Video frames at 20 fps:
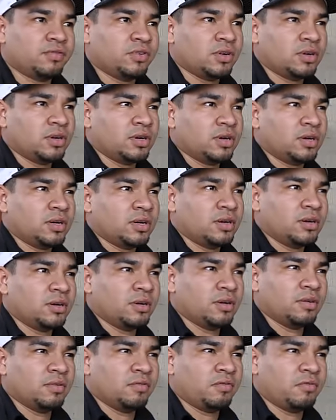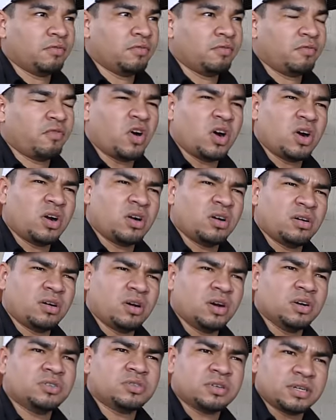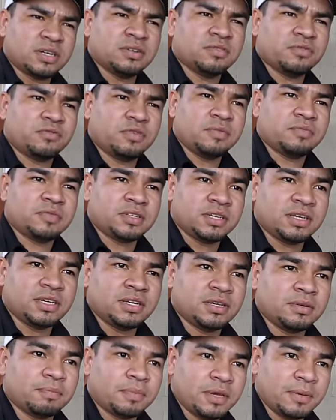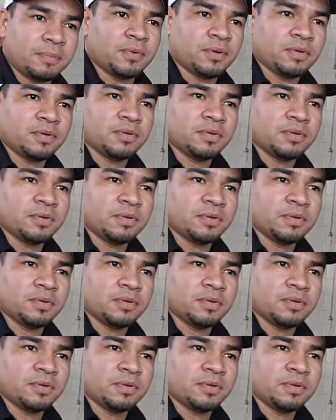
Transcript: For 450 mm. people.